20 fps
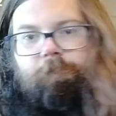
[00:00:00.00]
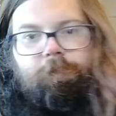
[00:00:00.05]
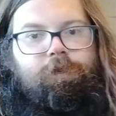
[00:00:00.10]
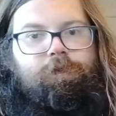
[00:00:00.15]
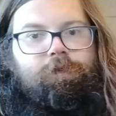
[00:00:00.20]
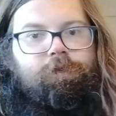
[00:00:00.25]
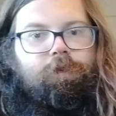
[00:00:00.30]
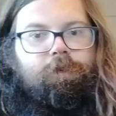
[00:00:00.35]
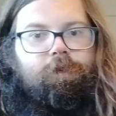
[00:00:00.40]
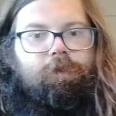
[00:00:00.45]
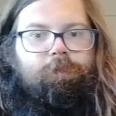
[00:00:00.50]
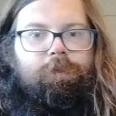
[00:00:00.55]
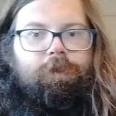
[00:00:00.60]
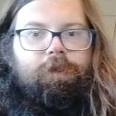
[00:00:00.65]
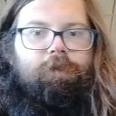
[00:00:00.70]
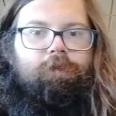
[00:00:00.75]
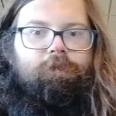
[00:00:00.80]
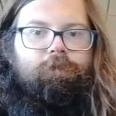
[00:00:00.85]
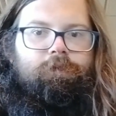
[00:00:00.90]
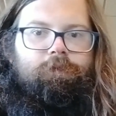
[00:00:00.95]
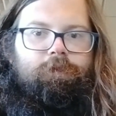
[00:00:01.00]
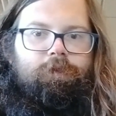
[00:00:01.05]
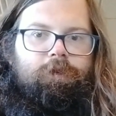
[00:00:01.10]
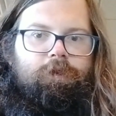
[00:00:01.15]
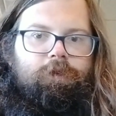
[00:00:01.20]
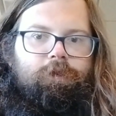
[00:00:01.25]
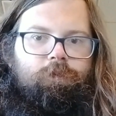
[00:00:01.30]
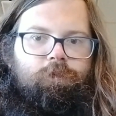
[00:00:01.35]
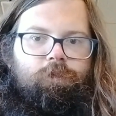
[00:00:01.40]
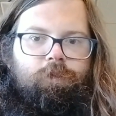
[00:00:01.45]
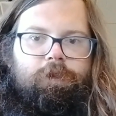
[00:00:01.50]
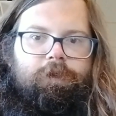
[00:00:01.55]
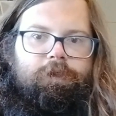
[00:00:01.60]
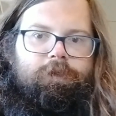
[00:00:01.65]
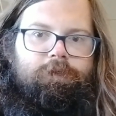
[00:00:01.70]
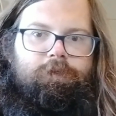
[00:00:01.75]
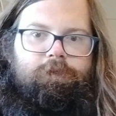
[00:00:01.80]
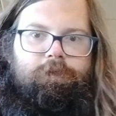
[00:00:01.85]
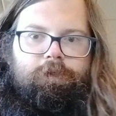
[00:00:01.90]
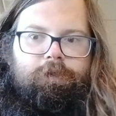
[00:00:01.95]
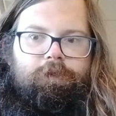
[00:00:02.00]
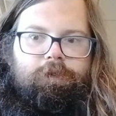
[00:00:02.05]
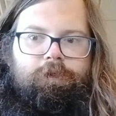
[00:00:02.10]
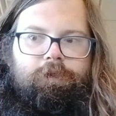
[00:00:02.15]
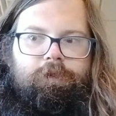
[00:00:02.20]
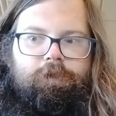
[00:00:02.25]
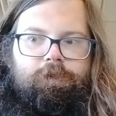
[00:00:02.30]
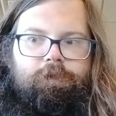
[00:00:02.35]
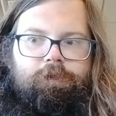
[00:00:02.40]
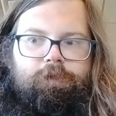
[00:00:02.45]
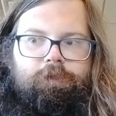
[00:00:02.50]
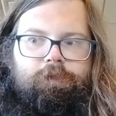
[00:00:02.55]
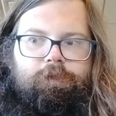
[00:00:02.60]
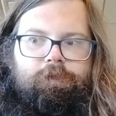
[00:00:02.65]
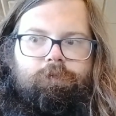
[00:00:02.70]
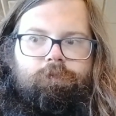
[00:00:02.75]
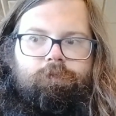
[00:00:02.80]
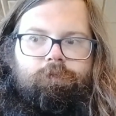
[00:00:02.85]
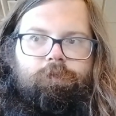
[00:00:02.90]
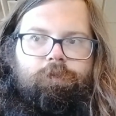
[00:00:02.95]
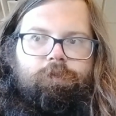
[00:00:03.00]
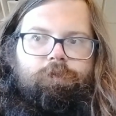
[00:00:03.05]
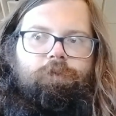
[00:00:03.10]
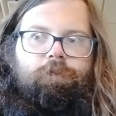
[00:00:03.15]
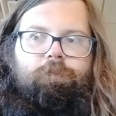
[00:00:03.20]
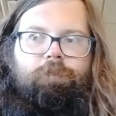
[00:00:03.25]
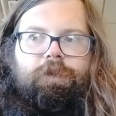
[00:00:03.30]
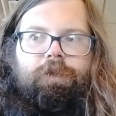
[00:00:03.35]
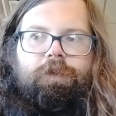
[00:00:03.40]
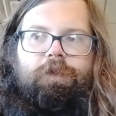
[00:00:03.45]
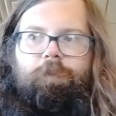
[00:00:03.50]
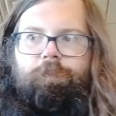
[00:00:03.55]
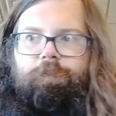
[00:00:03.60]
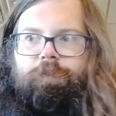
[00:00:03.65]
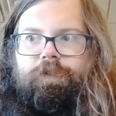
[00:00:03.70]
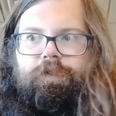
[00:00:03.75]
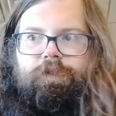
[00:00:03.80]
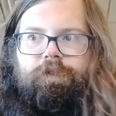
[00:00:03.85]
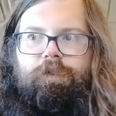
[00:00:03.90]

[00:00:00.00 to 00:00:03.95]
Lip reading: going to talk about what recruitment companies